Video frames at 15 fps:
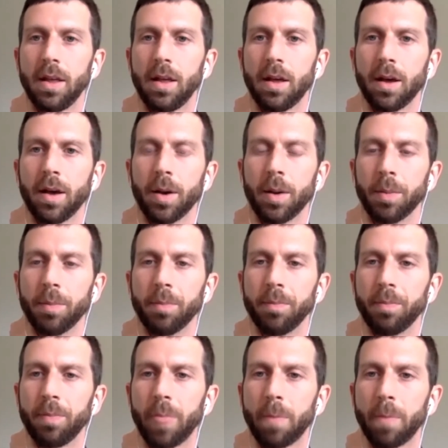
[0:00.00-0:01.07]

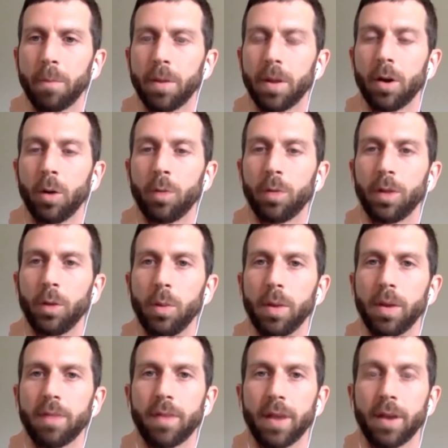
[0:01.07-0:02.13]
But hopefully we
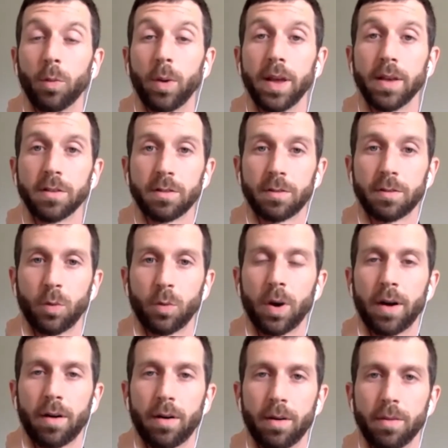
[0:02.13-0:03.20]
might find ways
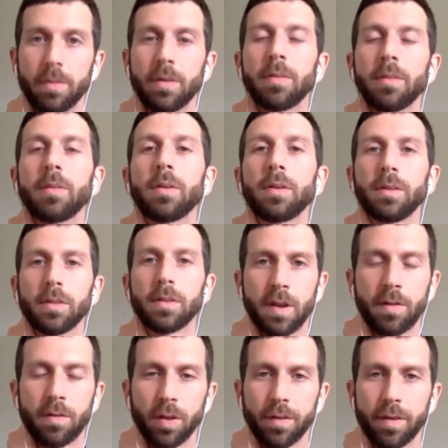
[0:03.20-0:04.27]
for
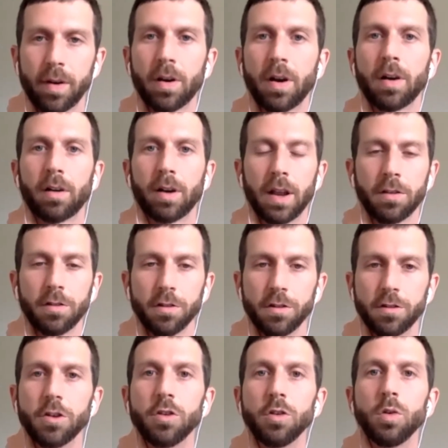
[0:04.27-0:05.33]
several of our congregations
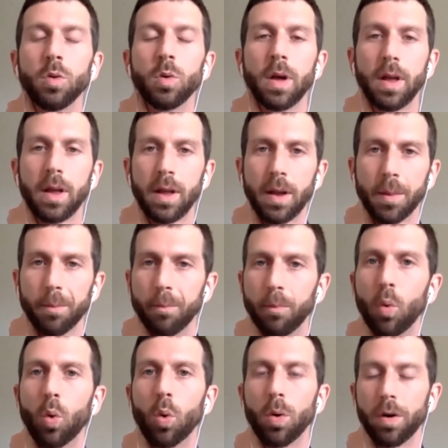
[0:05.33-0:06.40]
to do
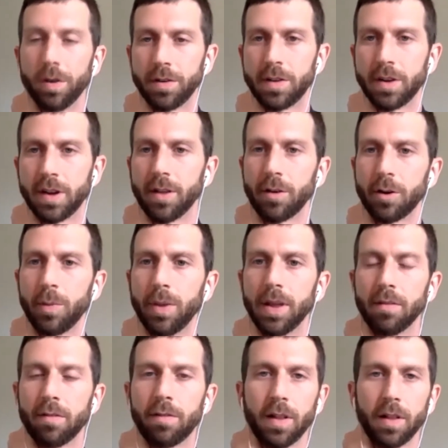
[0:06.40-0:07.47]
more together, to be
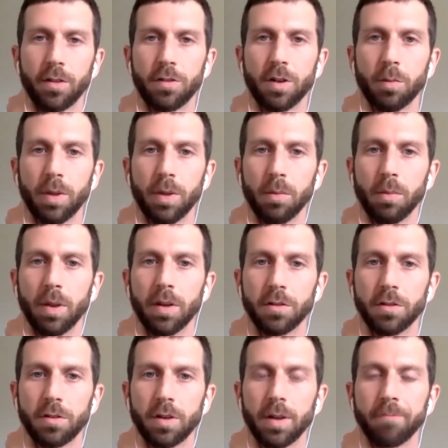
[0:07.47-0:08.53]
in fellowship and
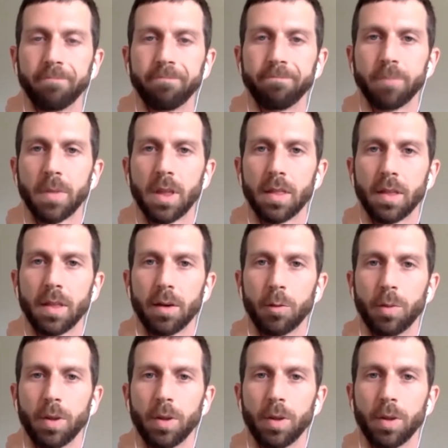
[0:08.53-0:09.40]
ministry. I think that would be